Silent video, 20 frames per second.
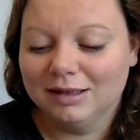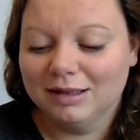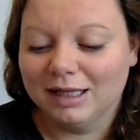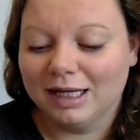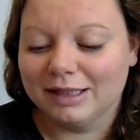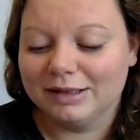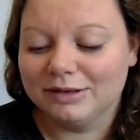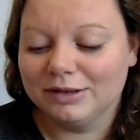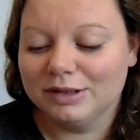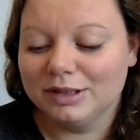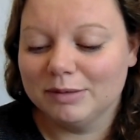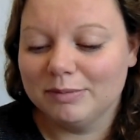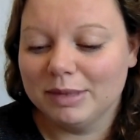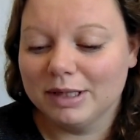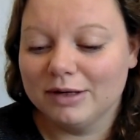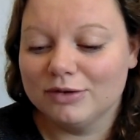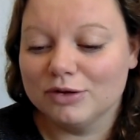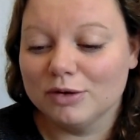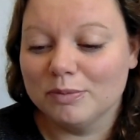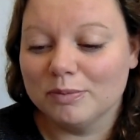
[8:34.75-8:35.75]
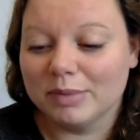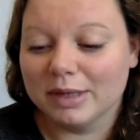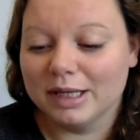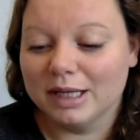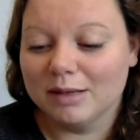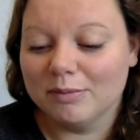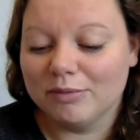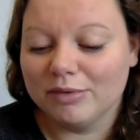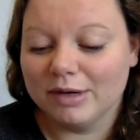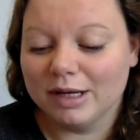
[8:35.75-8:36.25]
That's such a big jump
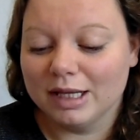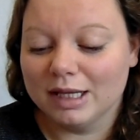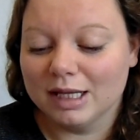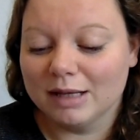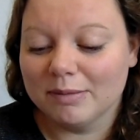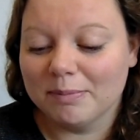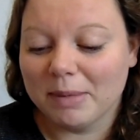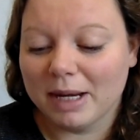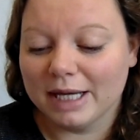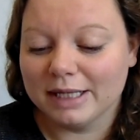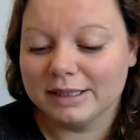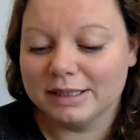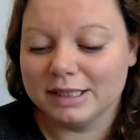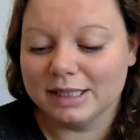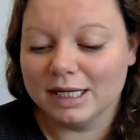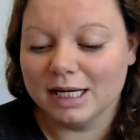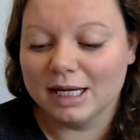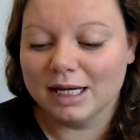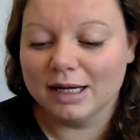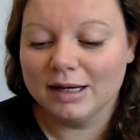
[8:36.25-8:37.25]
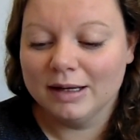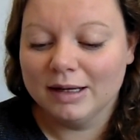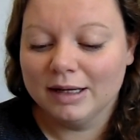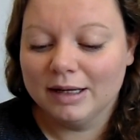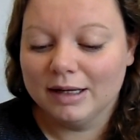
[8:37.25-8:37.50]
in the past year.